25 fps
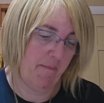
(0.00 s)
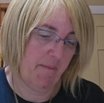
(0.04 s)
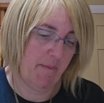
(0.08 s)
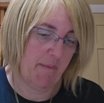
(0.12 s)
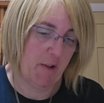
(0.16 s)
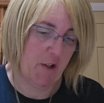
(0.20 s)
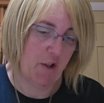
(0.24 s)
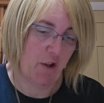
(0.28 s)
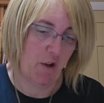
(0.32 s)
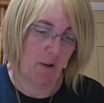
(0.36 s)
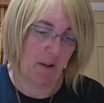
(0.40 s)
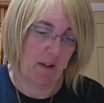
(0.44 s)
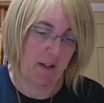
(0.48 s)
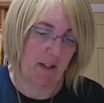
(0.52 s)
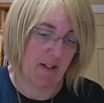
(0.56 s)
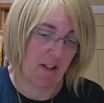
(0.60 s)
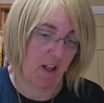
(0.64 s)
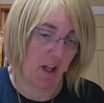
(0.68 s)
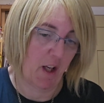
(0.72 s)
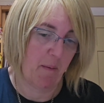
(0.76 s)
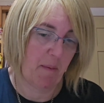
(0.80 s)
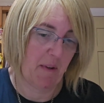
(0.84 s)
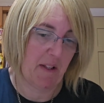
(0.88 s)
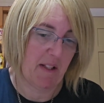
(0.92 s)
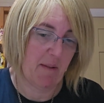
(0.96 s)
sorry, there's
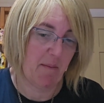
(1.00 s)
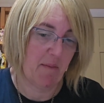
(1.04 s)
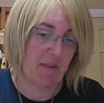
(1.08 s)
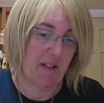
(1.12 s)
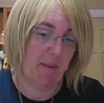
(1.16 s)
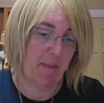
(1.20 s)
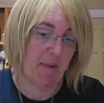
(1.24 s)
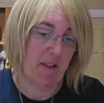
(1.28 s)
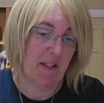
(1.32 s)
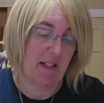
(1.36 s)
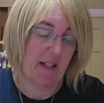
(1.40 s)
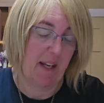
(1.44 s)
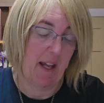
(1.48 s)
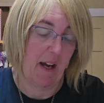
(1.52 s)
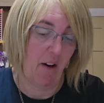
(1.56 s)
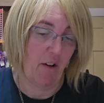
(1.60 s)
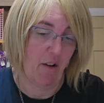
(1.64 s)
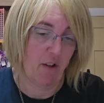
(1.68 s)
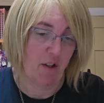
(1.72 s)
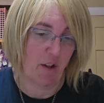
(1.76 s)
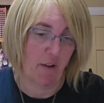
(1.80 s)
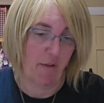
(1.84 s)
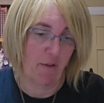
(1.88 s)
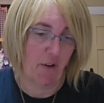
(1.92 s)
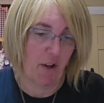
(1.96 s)
going to be some zippers now
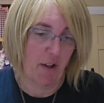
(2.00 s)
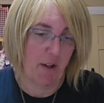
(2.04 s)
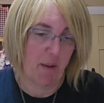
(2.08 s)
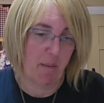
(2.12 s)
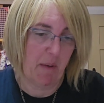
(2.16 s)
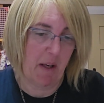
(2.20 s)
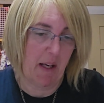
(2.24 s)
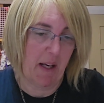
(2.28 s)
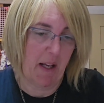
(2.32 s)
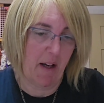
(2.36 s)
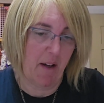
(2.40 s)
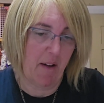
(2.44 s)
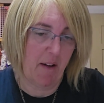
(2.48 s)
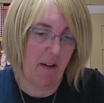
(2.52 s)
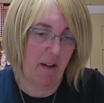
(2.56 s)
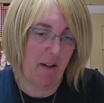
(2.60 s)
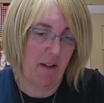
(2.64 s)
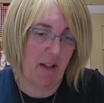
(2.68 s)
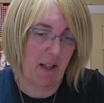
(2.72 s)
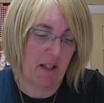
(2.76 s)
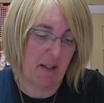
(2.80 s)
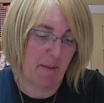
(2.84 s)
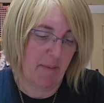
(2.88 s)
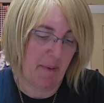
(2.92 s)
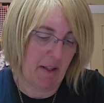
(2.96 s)
because I've got them in
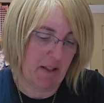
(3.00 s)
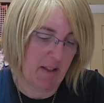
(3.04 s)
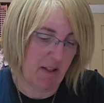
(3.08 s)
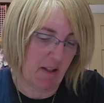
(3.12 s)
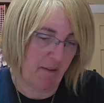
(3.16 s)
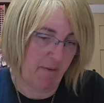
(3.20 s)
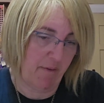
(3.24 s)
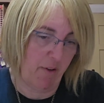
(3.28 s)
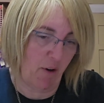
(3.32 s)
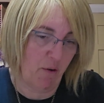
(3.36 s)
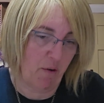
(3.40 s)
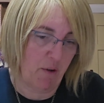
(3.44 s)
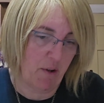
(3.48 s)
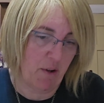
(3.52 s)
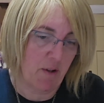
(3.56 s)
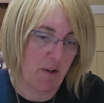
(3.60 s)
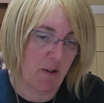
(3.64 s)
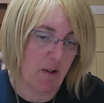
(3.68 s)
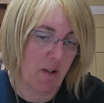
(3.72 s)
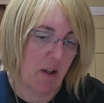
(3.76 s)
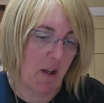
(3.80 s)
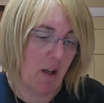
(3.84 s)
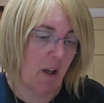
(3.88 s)
these plastic folders.